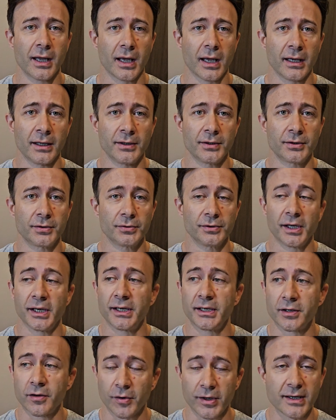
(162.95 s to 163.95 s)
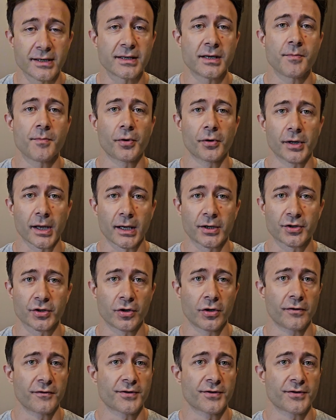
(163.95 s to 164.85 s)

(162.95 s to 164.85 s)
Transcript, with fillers: and to the increase in production